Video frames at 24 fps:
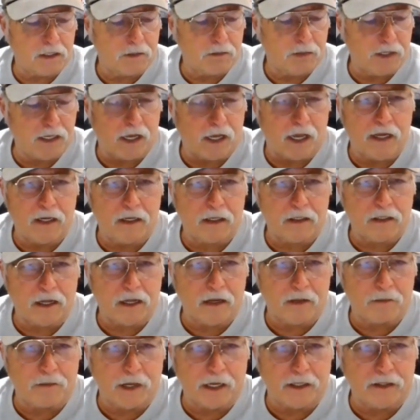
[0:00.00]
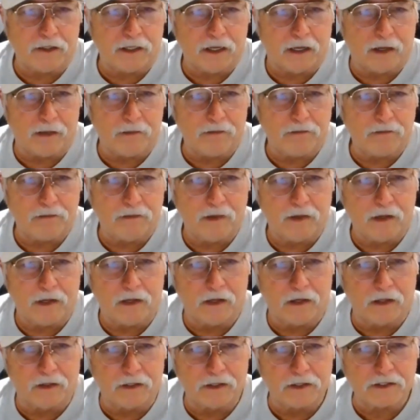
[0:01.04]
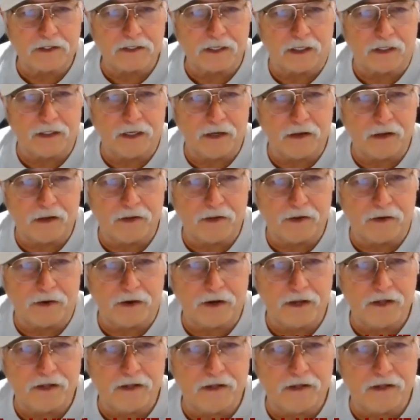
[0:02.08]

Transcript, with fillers: eight o'clock my time, uh, this Sunday the thirtieth,